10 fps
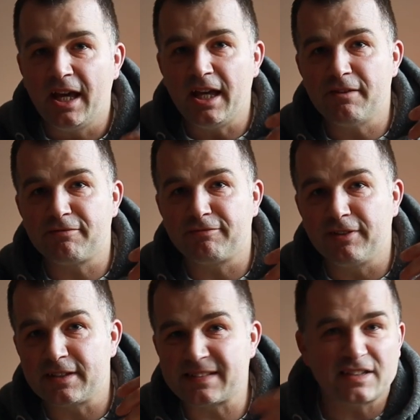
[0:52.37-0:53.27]
If
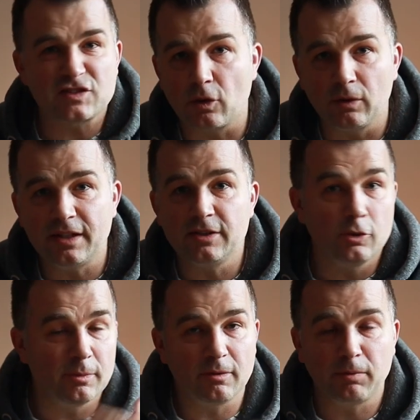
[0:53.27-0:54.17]
it gets stolen,
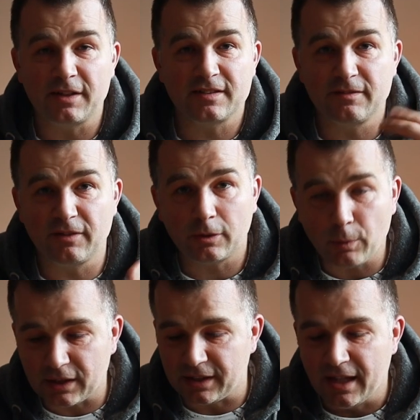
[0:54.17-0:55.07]
you may replace it very
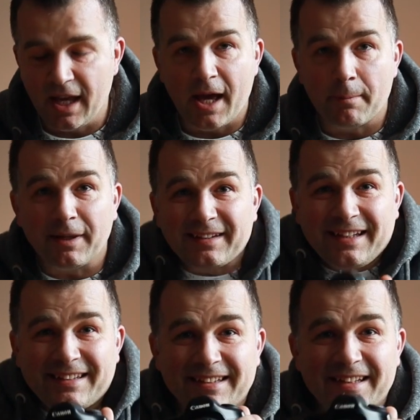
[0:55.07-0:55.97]
quickly, but
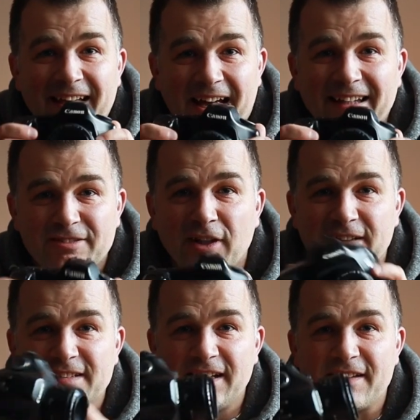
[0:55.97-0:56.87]
it
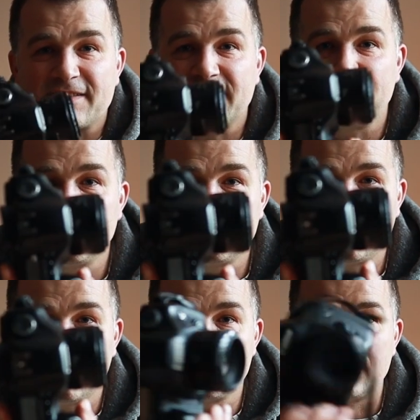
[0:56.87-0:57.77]
attracts less. As you
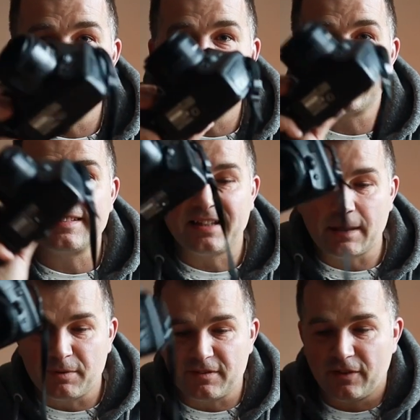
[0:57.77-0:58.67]
can see, the
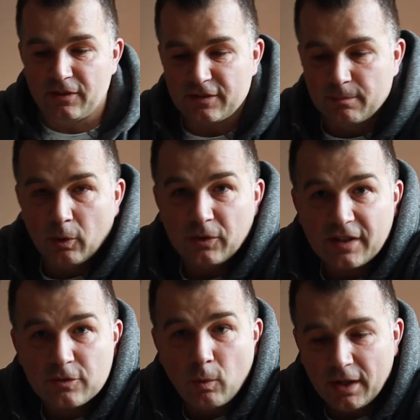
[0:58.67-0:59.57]
setup is very small.
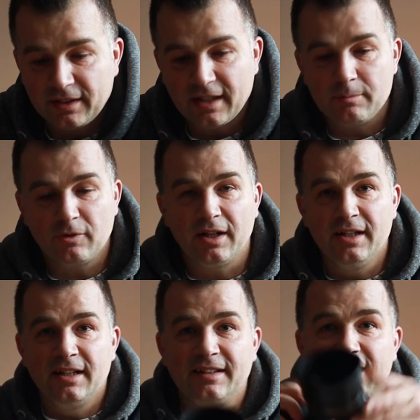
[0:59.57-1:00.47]
That's one camera.
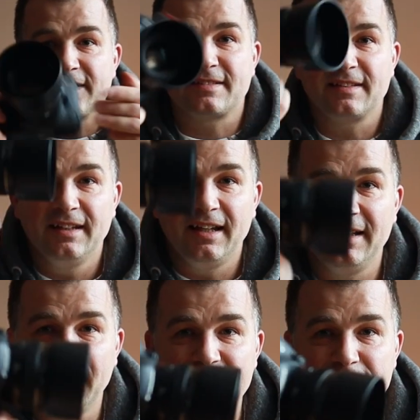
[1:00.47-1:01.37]
That's
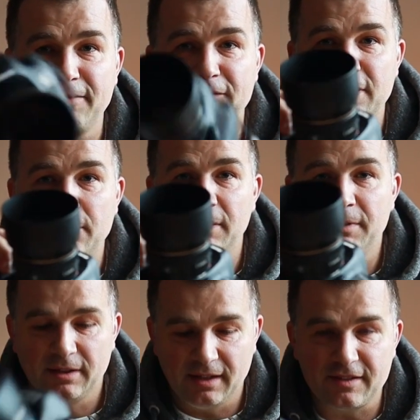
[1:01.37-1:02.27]
another
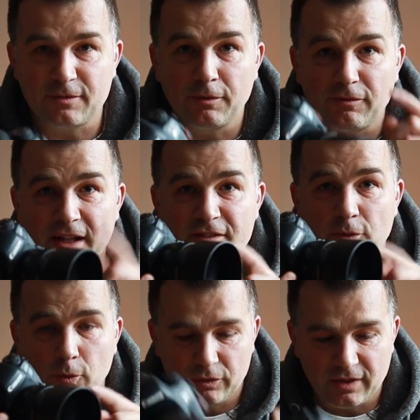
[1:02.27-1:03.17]
50mm lens with lens
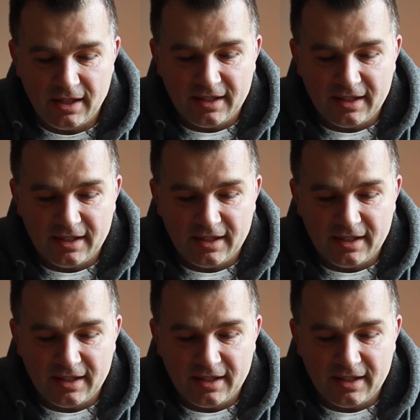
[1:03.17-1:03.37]
hood.